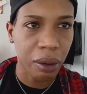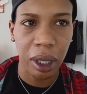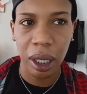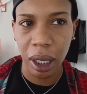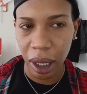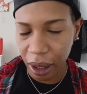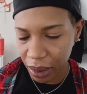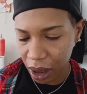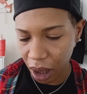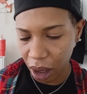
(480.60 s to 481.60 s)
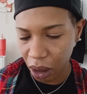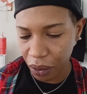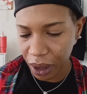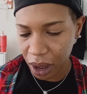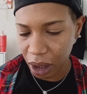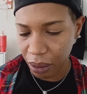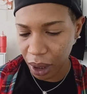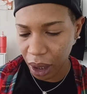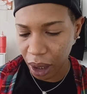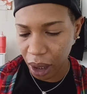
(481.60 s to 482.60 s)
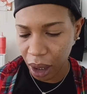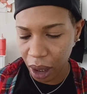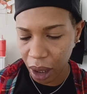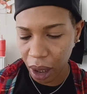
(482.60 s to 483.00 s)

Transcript: So the lips are going to be